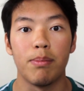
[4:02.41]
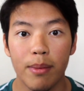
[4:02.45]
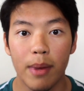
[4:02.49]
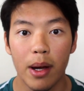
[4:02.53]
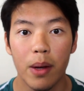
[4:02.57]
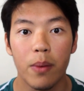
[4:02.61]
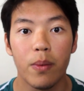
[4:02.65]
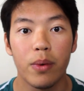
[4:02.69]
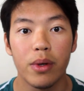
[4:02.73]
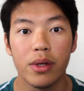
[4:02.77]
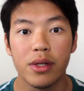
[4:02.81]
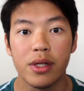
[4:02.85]
You
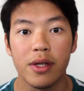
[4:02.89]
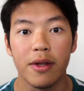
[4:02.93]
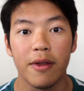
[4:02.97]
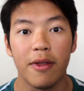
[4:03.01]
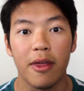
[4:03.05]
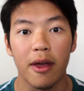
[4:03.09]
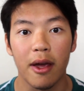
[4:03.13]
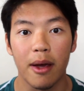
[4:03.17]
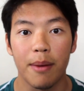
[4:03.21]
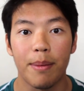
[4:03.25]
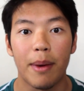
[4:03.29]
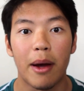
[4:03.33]
might want to
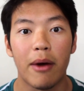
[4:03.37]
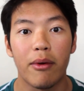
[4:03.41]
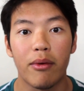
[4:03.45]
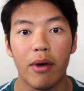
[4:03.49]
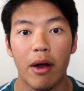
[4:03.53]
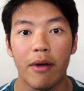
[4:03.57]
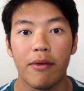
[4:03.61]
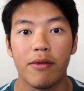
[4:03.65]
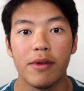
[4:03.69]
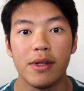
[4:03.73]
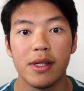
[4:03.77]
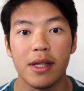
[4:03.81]
think about
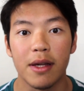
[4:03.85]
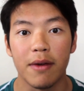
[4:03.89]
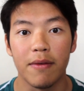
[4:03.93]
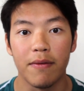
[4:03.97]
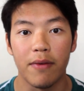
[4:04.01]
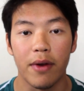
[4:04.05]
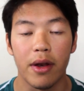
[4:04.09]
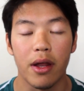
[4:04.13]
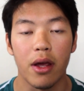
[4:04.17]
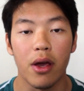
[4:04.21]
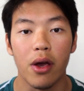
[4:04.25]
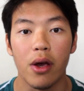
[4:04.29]

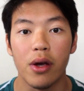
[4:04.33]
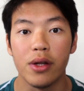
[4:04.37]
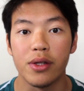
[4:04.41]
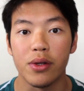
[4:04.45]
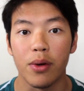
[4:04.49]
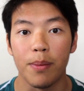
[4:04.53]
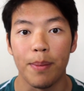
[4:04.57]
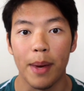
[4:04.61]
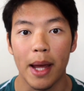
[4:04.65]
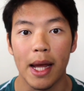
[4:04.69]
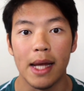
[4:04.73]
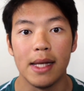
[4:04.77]
referencing
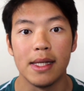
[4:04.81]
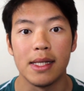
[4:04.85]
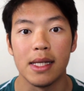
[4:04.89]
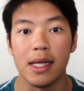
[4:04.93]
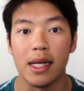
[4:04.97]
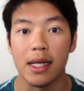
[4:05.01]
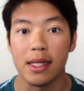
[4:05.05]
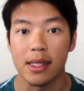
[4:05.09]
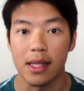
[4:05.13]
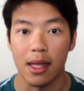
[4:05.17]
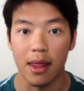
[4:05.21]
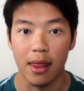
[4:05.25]
videos or
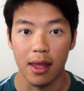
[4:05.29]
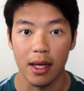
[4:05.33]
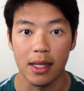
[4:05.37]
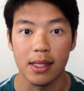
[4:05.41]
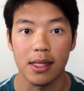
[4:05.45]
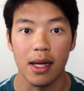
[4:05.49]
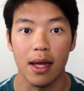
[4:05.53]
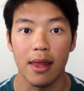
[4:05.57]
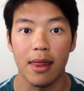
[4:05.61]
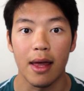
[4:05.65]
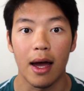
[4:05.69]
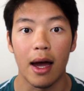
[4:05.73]
paintings and
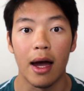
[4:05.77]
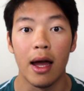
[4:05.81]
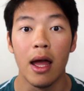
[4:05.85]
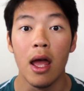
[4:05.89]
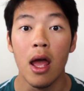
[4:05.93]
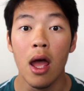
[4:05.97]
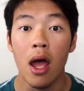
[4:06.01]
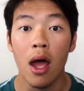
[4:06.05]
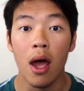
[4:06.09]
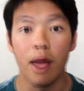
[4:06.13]
things like that,